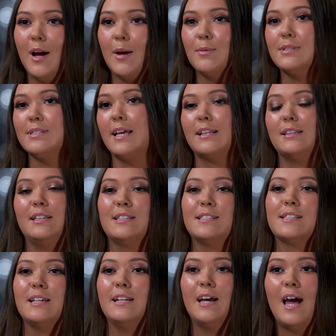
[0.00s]
I was like,
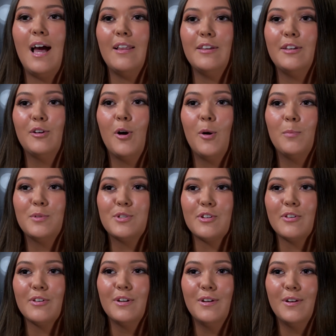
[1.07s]
let's get a
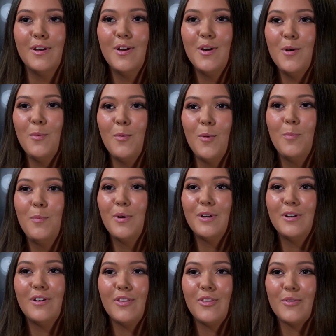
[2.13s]
helicopter and we'll
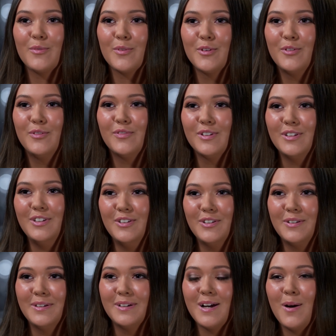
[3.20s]
put it on the roof and
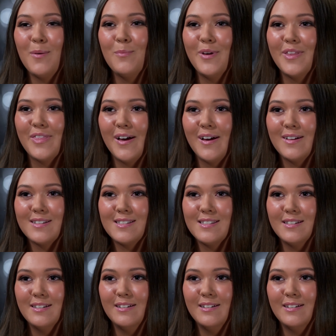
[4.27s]
you can come with us.